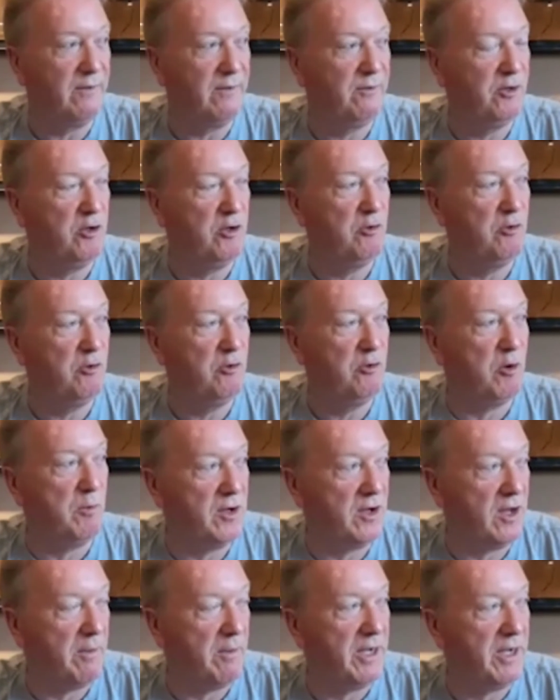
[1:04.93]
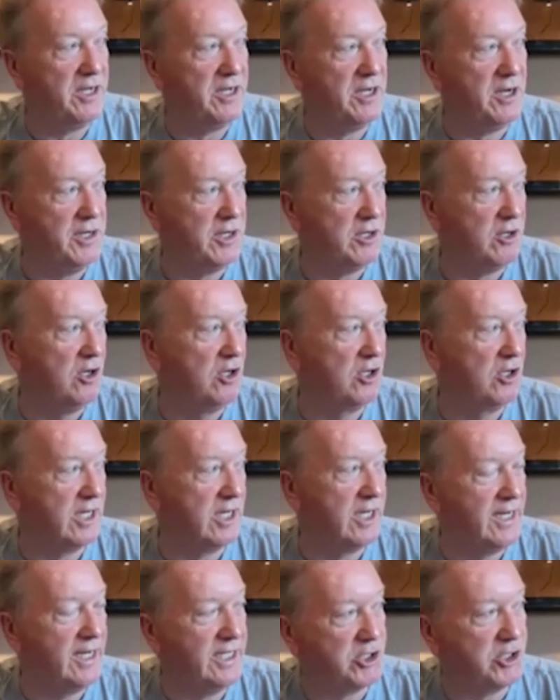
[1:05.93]
If you, were, I mean, you only got to look
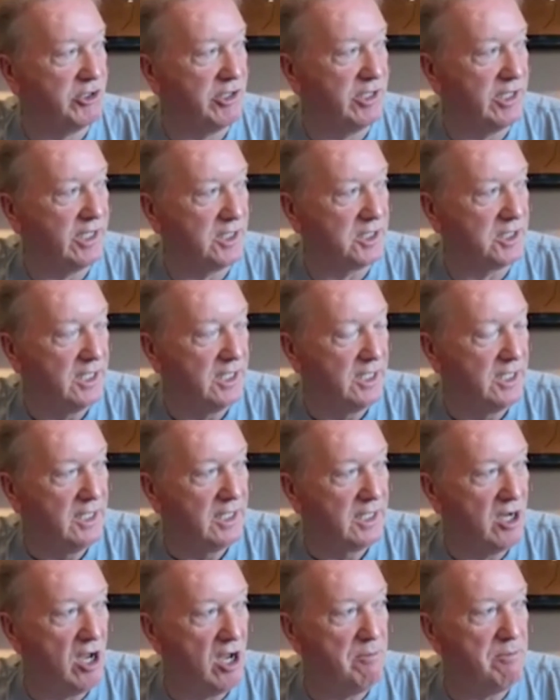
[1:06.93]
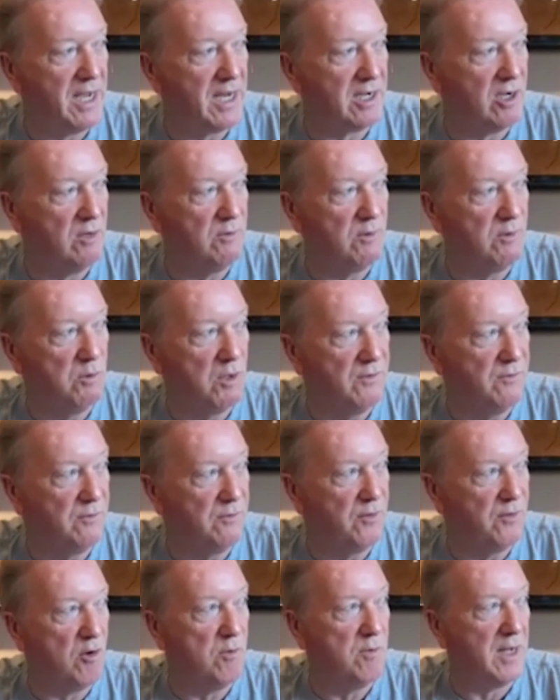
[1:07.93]
at the history of this. Going back over what
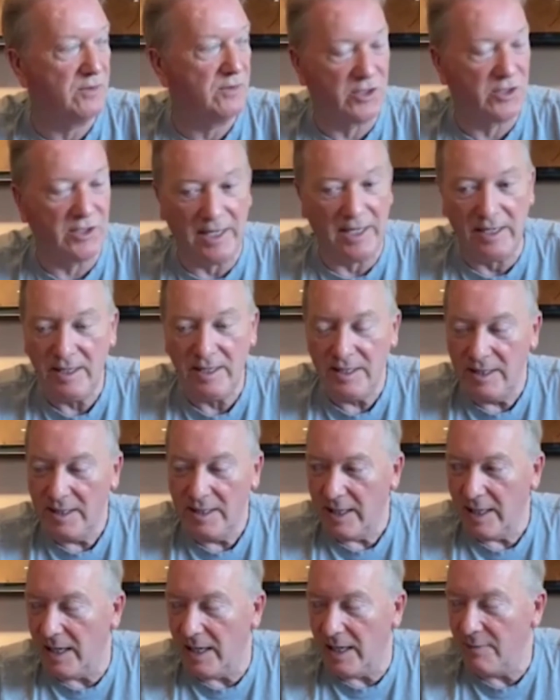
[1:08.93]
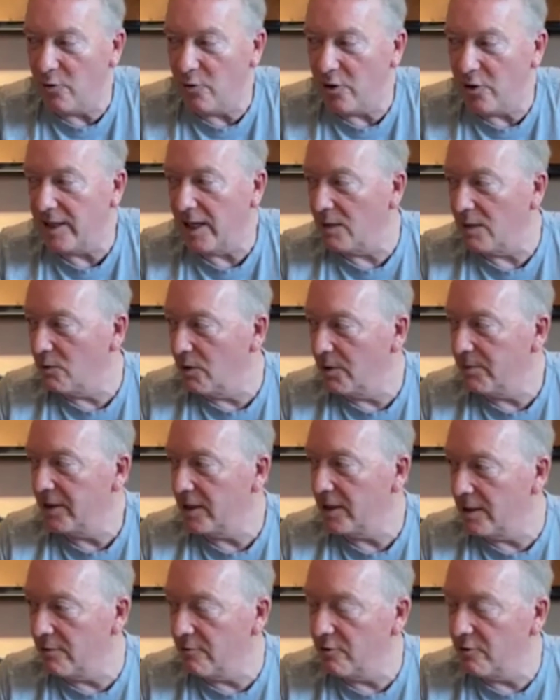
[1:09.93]
four months now, every day we
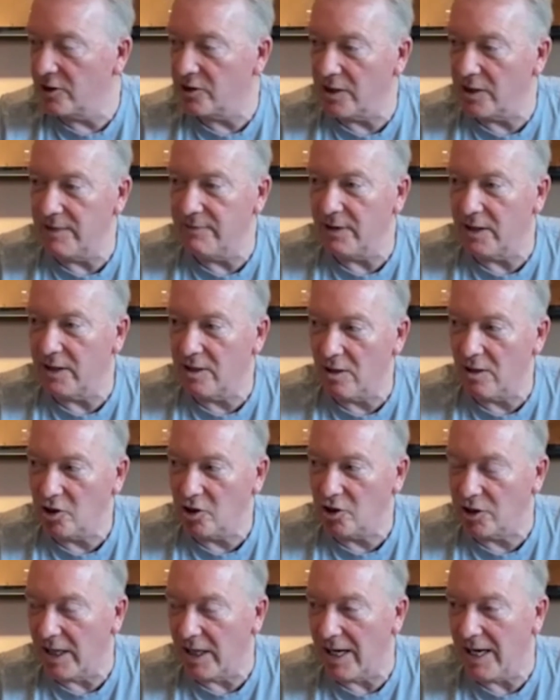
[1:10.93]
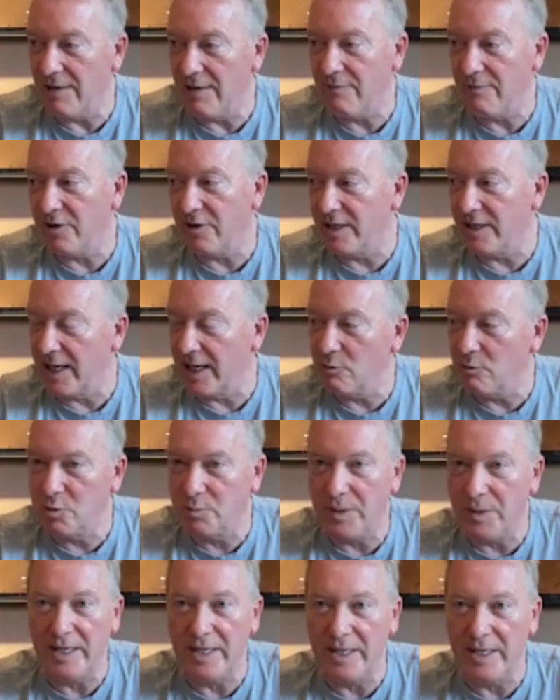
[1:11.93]
were going to receive a contract. Every day it was
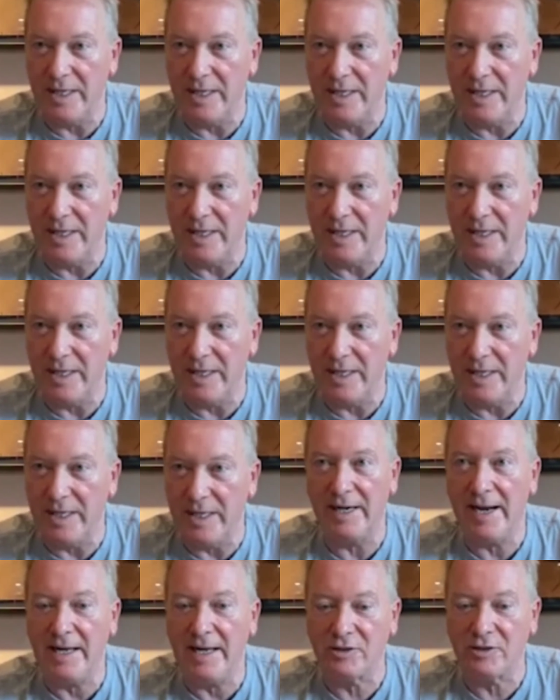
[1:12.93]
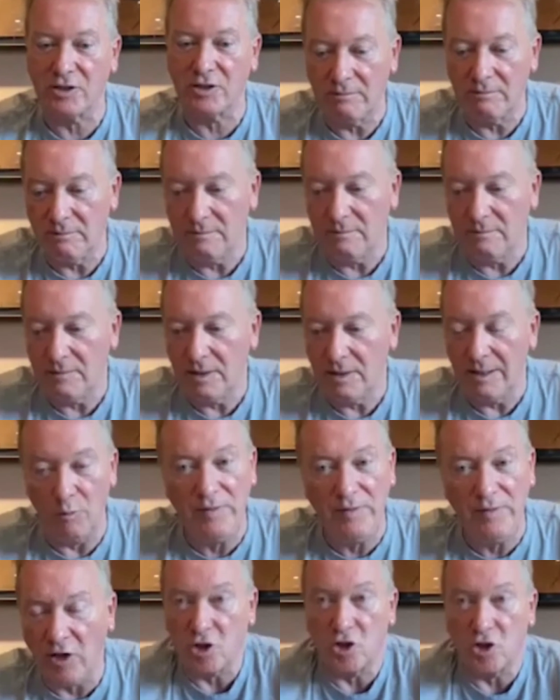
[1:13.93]
being announced. We've not
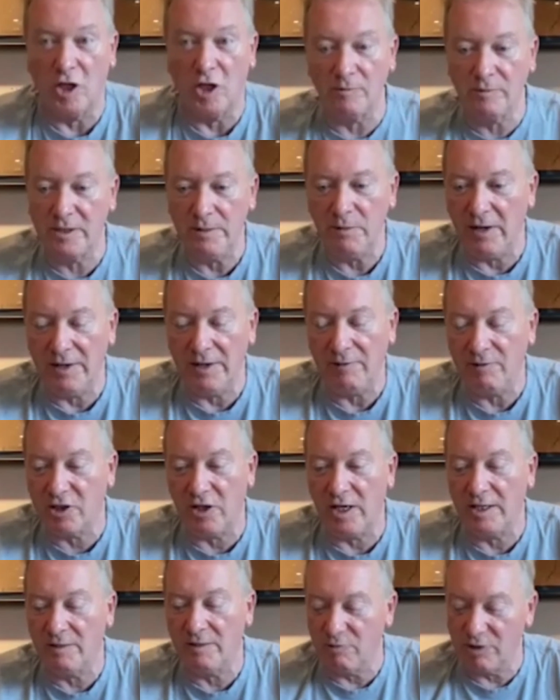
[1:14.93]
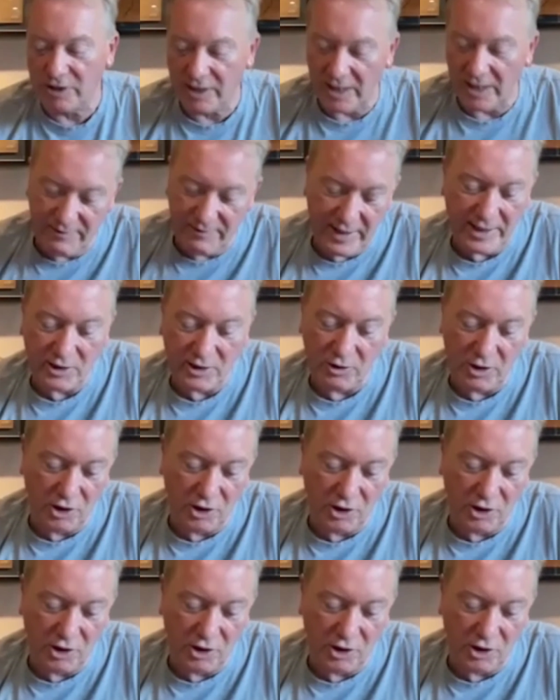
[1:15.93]
stopped it. We only started receiving any sort of
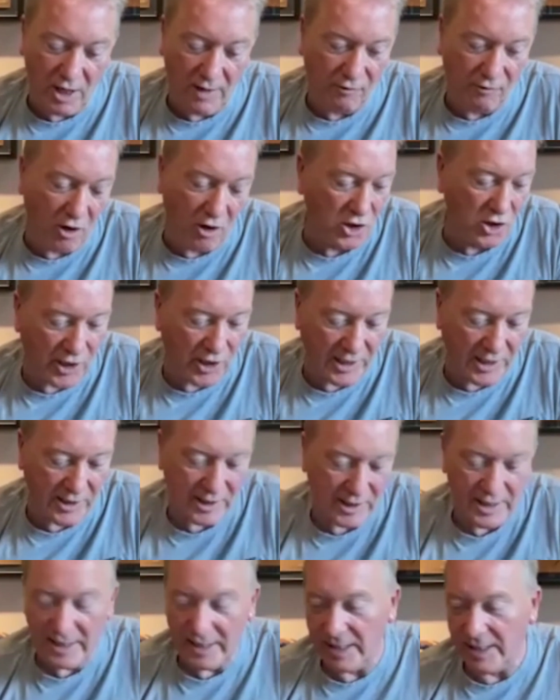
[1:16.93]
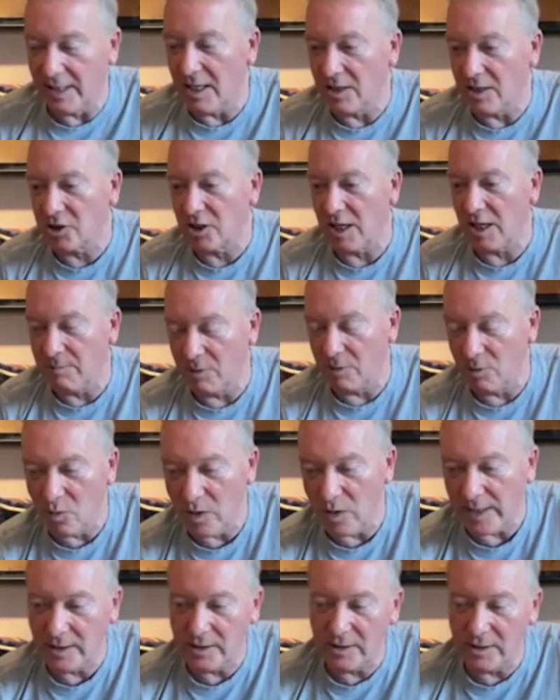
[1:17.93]
draft contracts in the last couple of
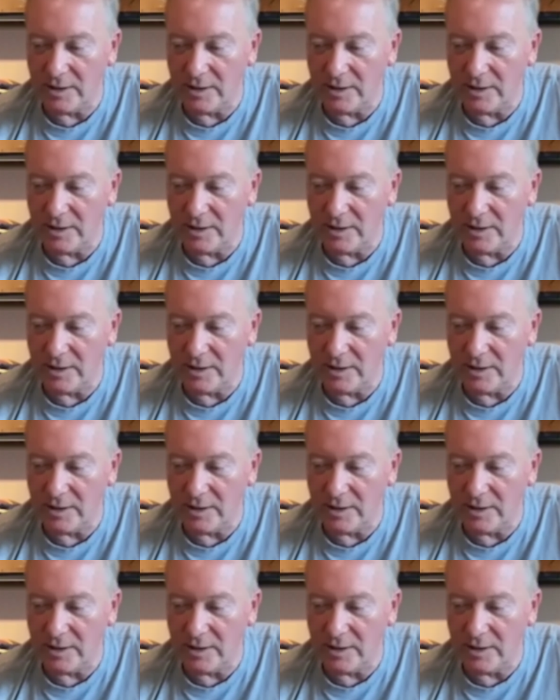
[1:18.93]
weeks.